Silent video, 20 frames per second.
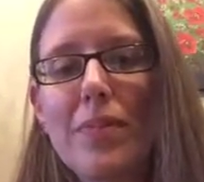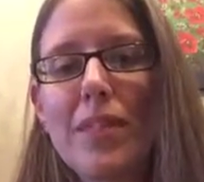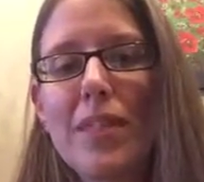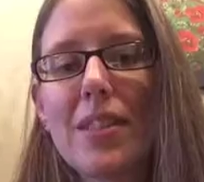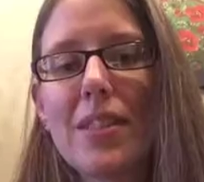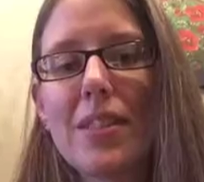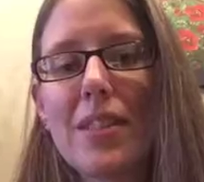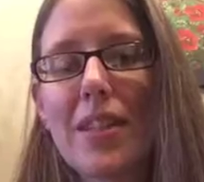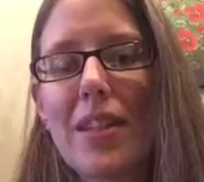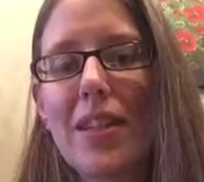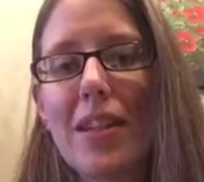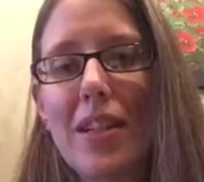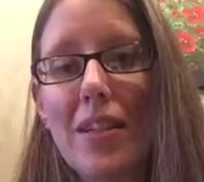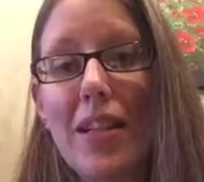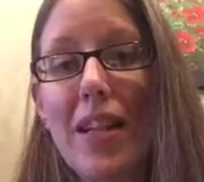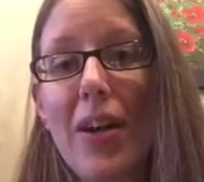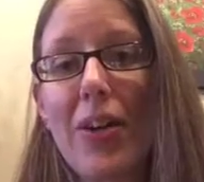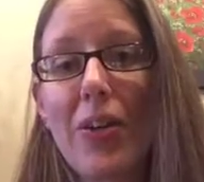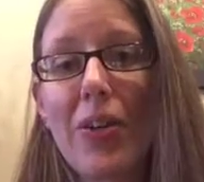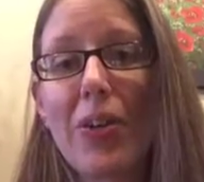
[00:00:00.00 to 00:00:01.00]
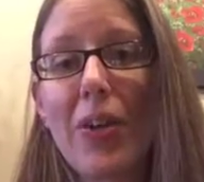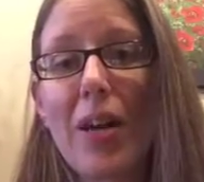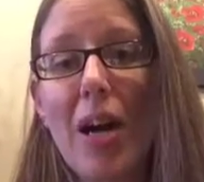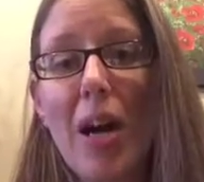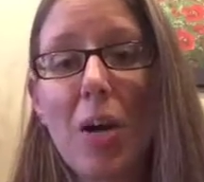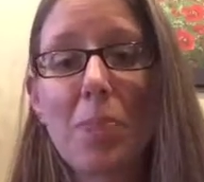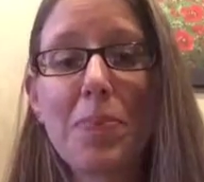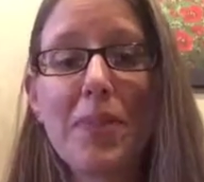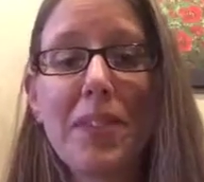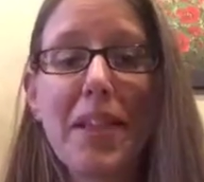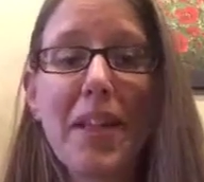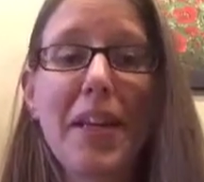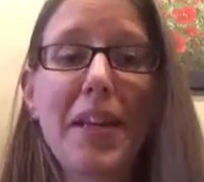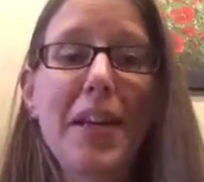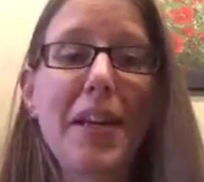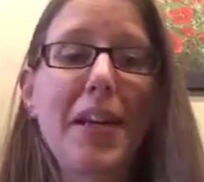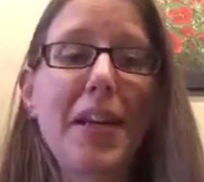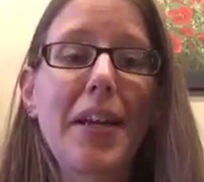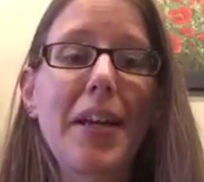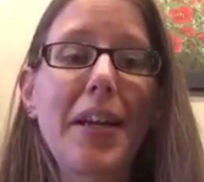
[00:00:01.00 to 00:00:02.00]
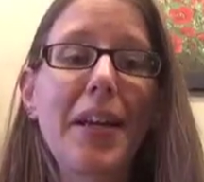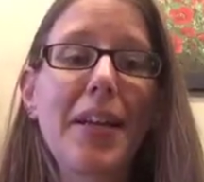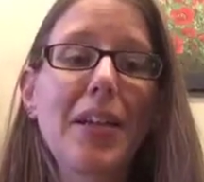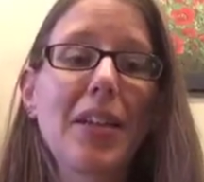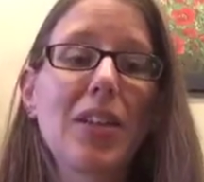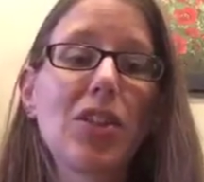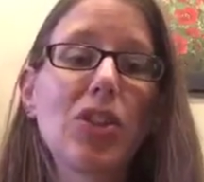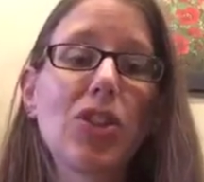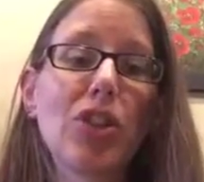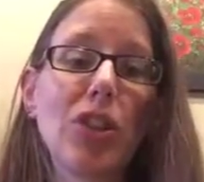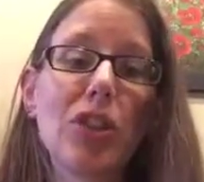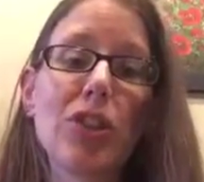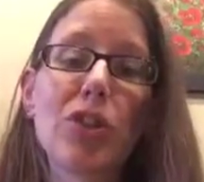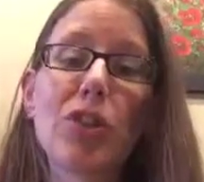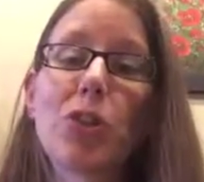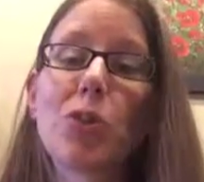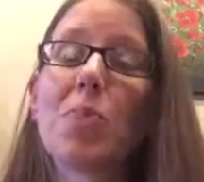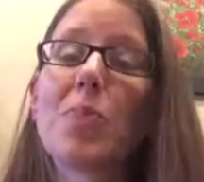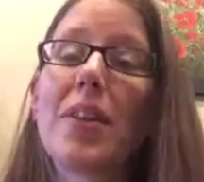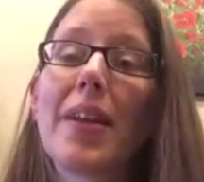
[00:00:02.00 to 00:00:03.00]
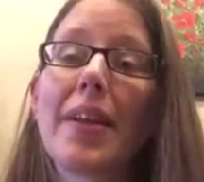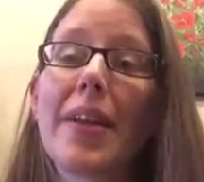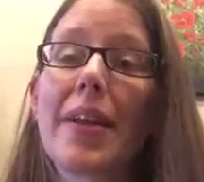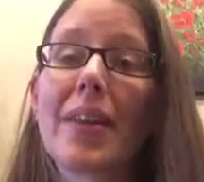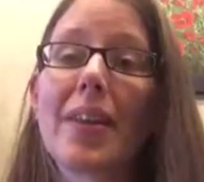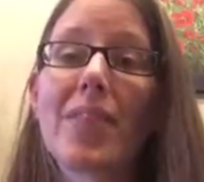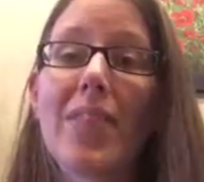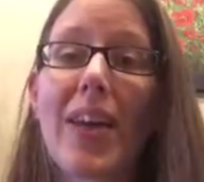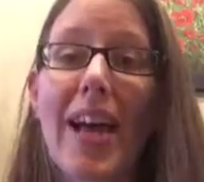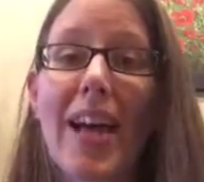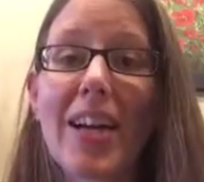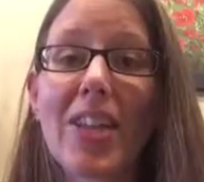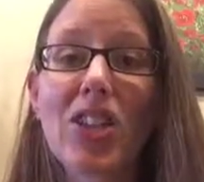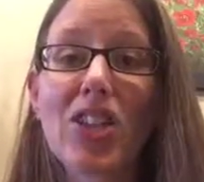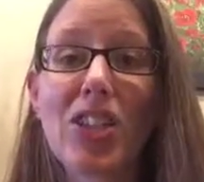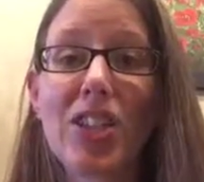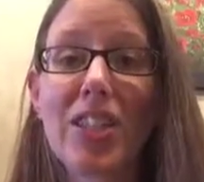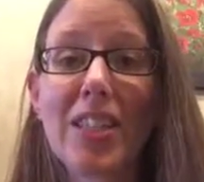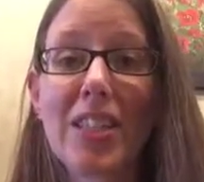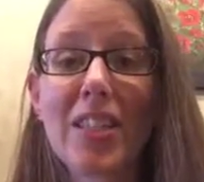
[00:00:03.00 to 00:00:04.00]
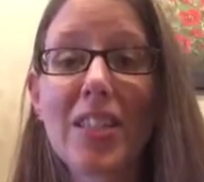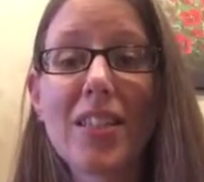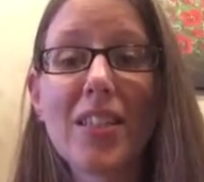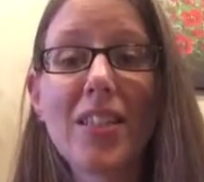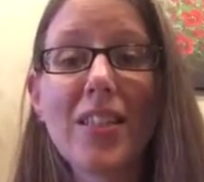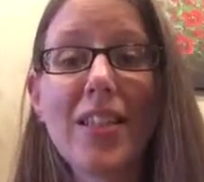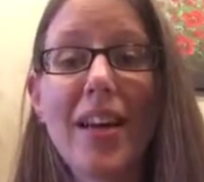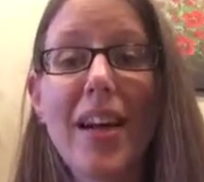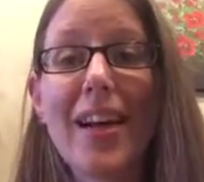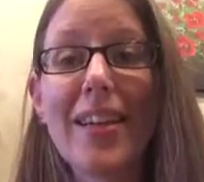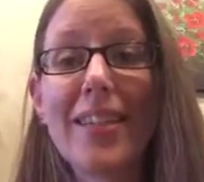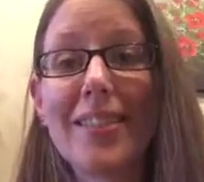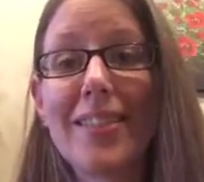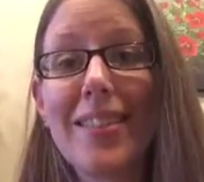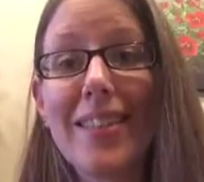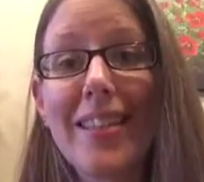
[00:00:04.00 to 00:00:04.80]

This is going to allow you to update and adjust your plan of action as